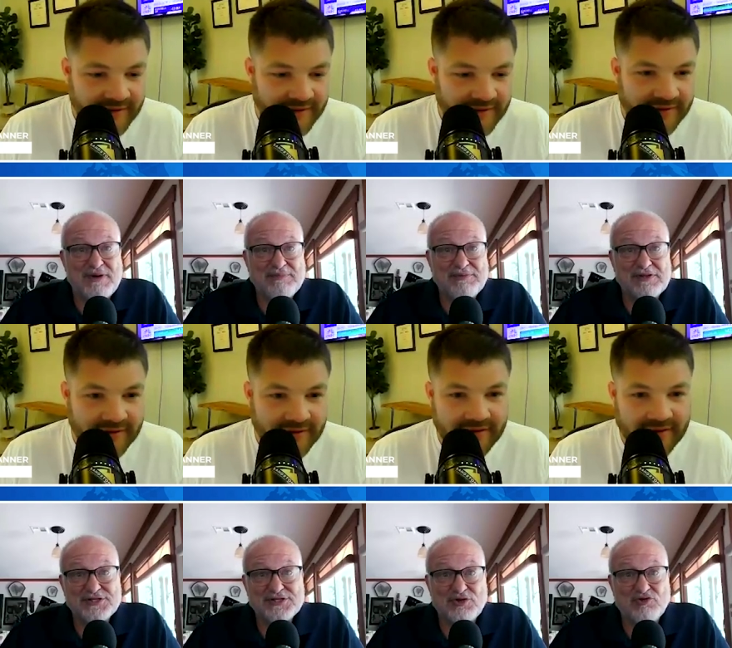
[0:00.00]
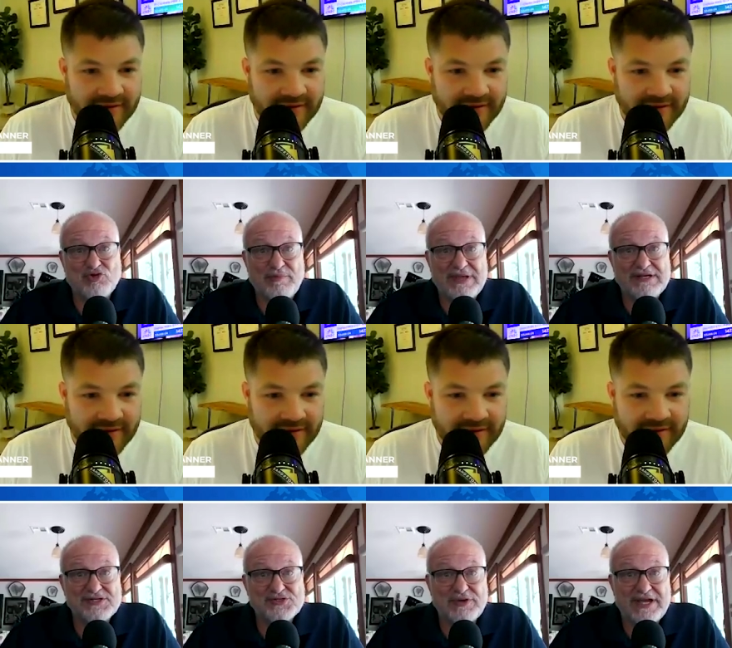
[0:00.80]
Speaker 1: population at a
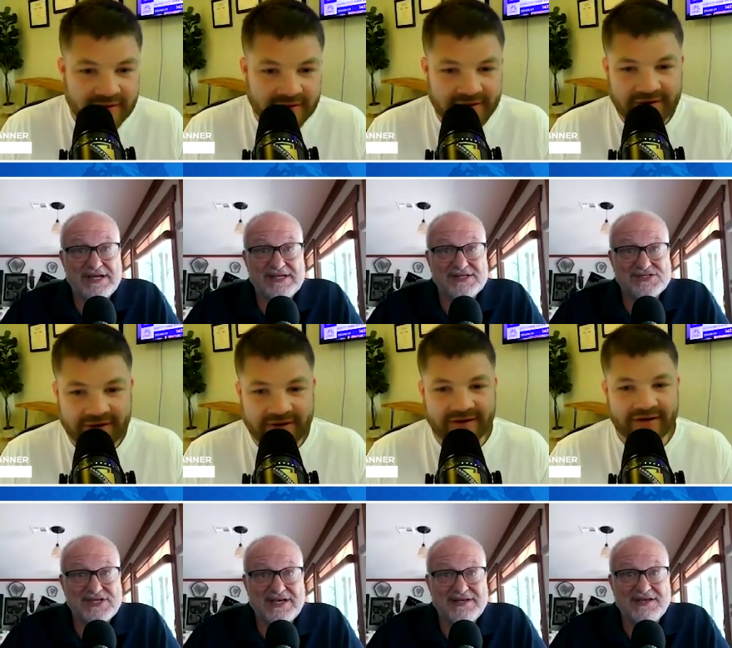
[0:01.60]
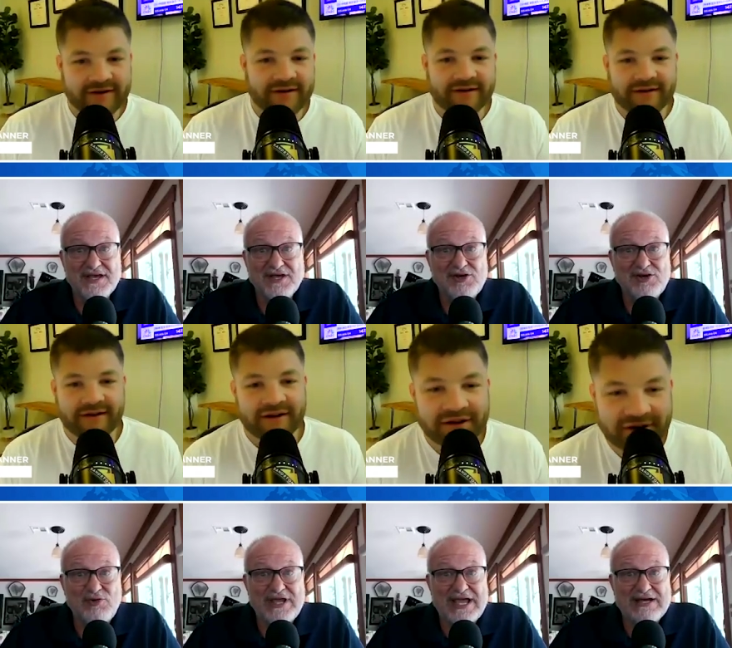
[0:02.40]
tremendous rate, he said,
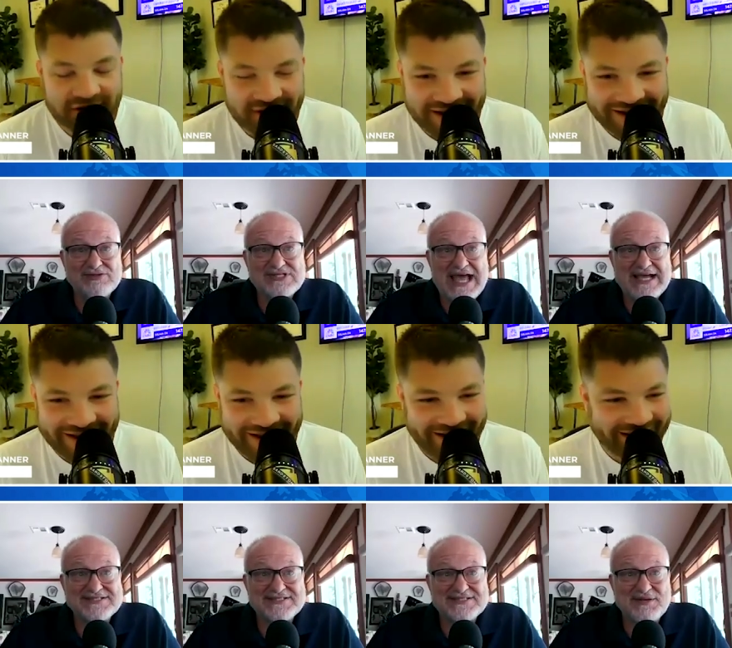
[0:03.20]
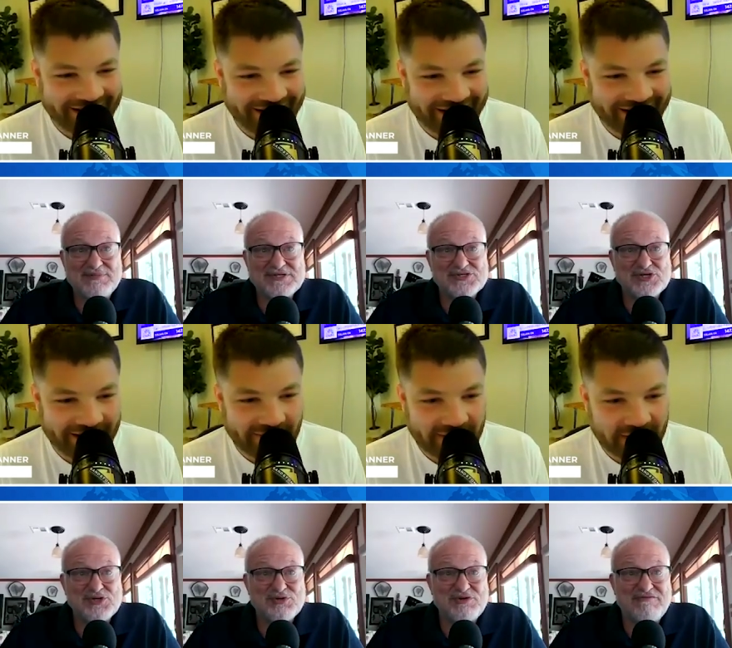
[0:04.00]
noting how taxes had been
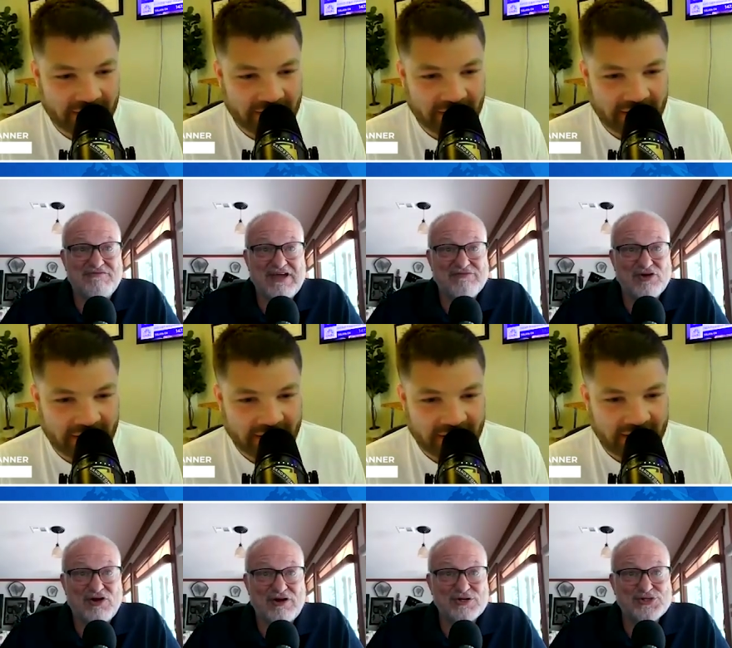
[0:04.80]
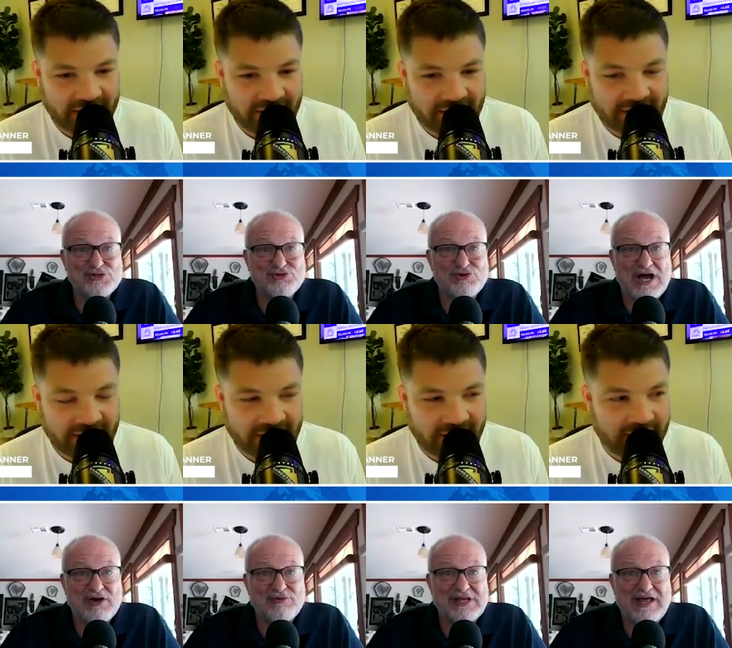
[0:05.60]
skewed to favor cars that do
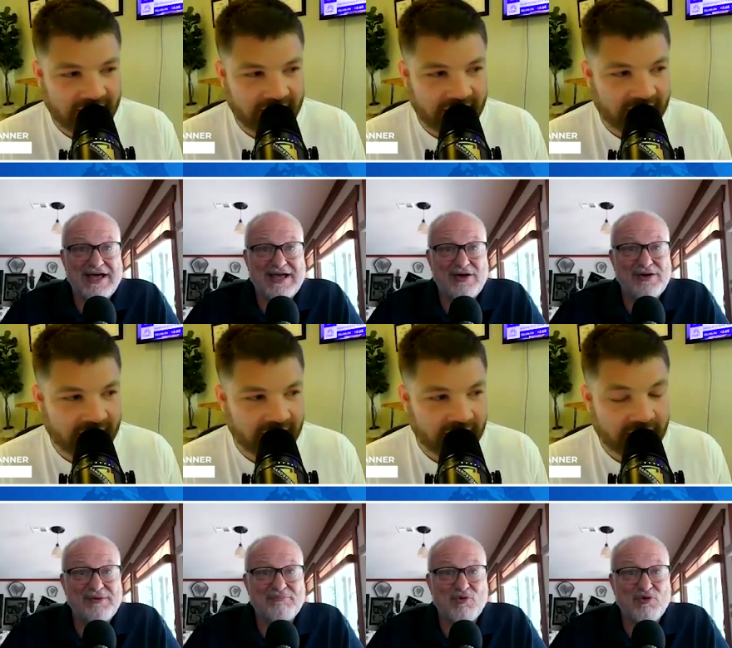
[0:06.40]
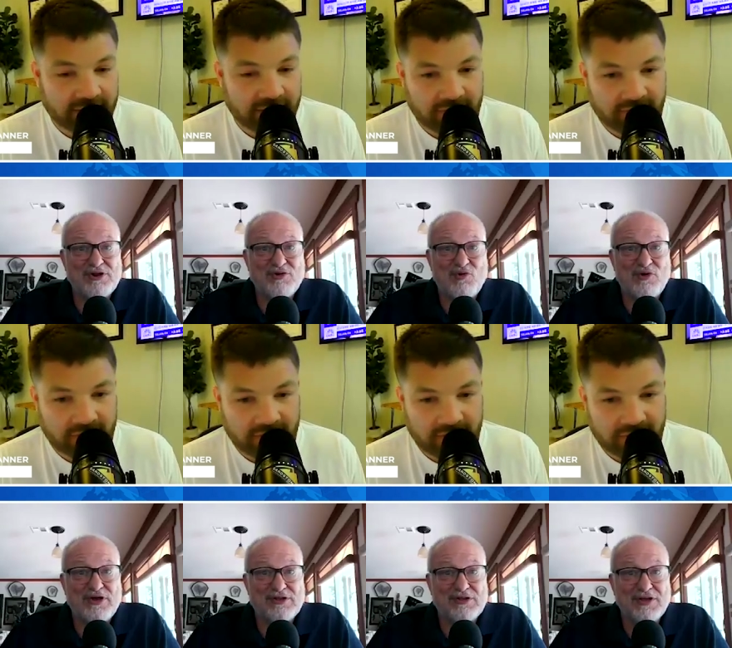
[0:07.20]
not rely on imported
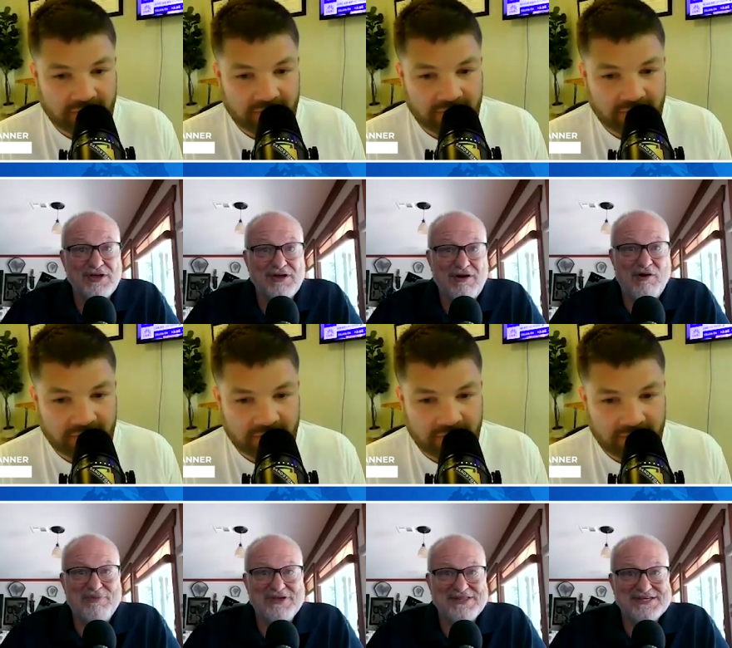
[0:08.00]
oil. Albeit